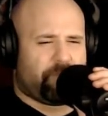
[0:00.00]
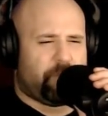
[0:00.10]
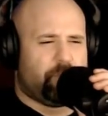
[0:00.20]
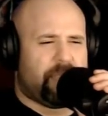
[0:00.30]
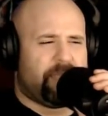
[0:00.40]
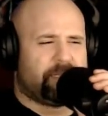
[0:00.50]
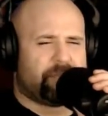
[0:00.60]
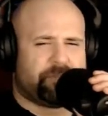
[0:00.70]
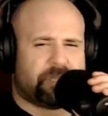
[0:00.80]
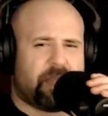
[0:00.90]
few
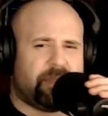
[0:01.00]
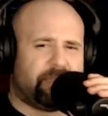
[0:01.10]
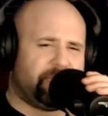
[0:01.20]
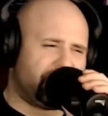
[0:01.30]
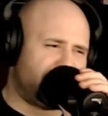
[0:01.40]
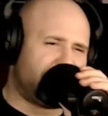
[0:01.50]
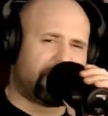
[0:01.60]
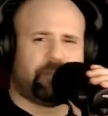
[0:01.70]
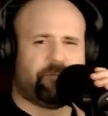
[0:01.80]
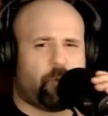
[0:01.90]
days of signing these
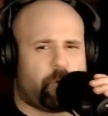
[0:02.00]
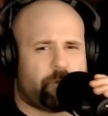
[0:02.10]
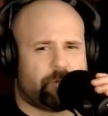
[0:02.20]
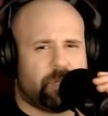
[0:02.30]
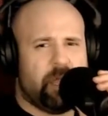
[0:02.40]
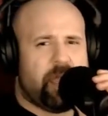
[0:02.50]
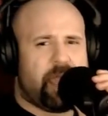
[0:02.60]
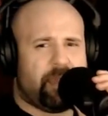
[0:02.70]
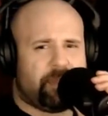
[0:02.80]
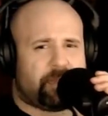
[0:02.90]
executive orders
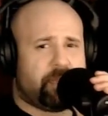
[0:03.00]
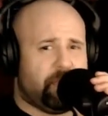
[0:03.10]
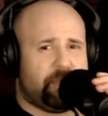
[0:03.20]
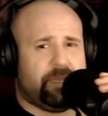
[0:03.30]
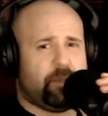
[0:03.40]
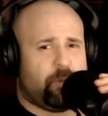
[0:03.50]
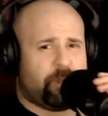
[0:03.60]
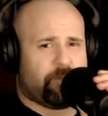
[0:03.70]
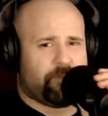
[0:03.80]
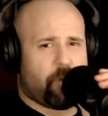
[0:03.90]
and
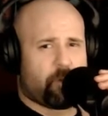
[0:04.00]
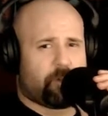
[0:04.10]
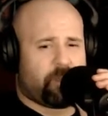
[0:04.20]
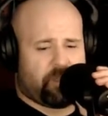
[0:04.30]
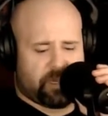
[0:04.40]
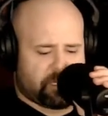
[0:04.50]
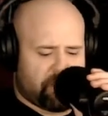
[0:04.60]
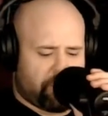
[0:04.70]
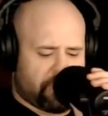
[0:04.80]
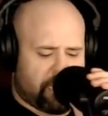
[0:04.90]
continuing forward, the
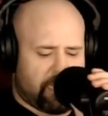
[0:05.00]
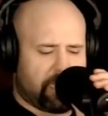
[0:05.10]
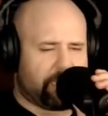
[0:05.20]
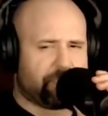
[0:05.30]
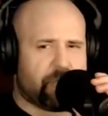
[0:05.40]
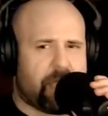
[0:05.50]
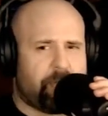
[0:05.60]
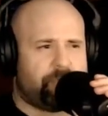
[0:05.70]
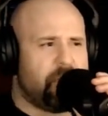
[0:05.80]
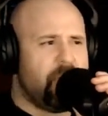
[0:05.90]
things that have been killing
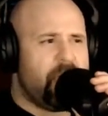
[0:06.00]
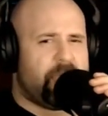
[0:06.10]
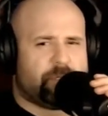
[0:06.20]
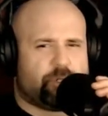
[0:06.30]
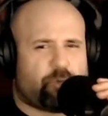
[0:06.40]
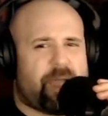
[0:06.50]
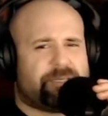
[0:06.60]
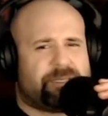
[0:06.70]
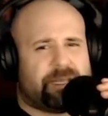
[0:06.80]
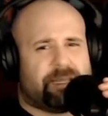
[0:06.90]
jobs and
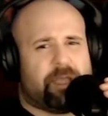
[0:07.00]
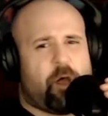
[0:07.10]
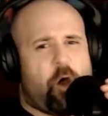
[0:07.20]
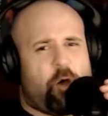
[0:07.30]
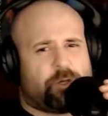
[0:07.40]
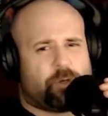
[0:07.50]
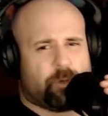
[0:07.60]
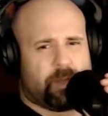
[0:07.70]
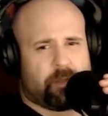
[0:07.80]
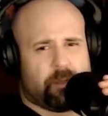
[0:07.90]
drastically
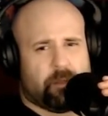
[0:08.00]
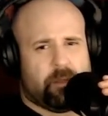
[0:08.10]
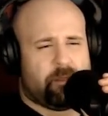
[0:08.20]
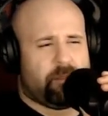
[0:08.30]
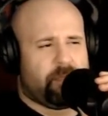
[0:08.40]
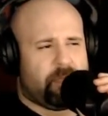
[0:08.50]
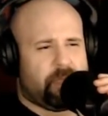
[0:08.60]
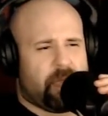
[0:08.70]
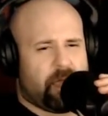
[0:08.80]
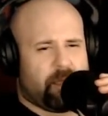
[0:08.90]
altering
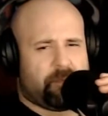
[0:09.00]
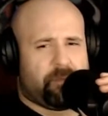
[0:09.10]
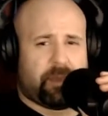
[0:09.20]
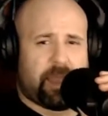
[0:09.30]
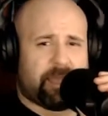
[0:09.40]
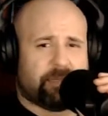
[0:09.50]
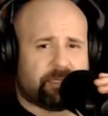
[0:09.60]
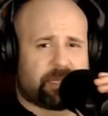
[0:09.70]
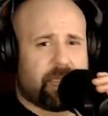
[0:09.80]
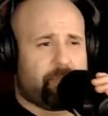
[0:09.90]
the
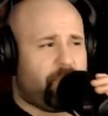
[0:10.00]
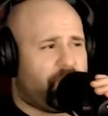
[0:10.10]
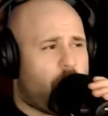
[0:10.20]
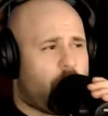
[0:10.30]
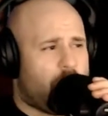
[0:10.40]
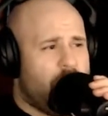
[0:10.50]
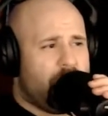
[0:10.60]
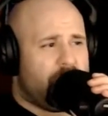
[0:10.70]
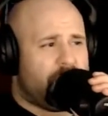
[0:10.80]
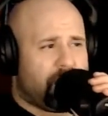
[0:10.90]
landscape of our
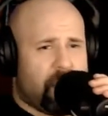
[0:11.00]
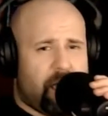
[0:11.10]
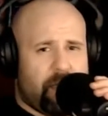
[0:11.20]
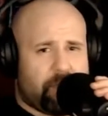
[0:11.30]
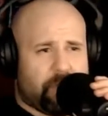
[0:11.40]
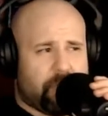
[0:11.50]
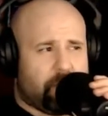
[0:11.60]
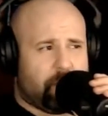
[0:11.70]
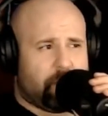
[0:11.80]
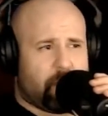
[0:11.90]

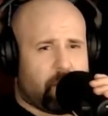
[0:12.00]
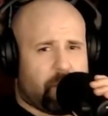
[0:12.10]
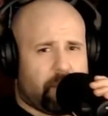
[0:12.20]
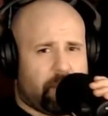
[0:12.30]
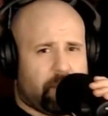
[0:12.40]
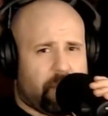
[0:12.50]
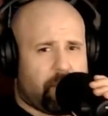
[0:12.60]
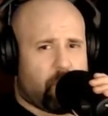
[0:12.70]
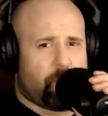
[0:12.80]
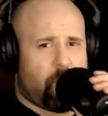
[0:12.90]
economy. All right.
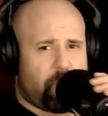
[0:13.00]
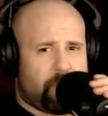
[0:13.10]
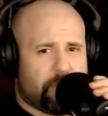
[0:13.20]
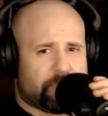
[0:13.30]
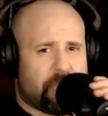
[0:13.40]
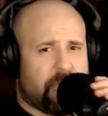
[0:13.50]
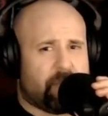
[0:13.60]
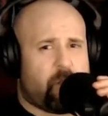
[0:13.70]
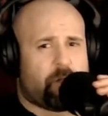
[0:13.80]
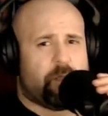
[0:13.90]
And our markets
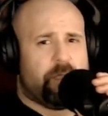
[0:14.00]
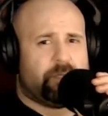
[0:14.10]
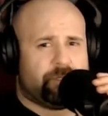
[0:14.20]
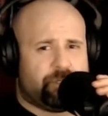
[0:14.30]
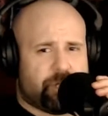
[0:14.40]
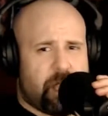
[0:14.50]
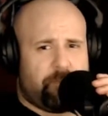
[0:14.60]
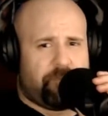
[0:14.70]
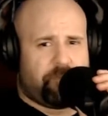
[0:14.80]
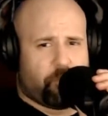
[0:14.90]
and our
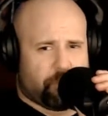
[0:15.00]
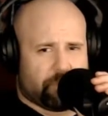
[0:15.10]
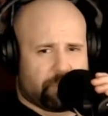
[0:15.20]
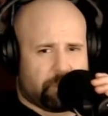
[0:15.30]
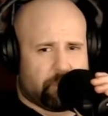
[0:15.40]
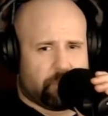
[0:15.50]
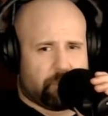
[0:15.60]
job force.